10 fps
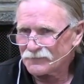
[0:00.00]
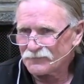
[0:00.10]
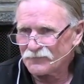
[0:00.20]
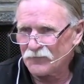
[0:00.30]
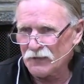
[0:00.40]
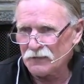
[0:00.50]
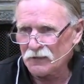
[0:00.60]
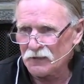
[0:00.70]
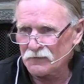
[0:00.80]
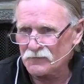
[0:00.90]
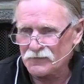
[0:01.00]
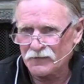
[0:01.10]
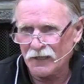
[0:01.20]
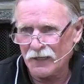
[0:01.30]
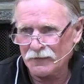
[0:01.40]
Fig leaves,
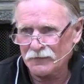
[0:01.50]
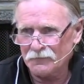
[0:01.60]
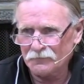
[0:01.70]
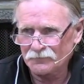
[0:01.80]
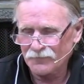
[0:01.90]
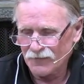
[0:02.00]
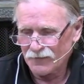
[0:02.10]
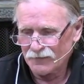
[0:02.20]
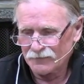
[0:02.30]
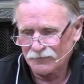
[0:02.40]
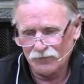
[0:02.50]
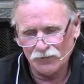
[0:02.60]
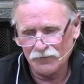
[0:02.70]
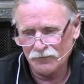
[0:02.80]
Dad. Oh, they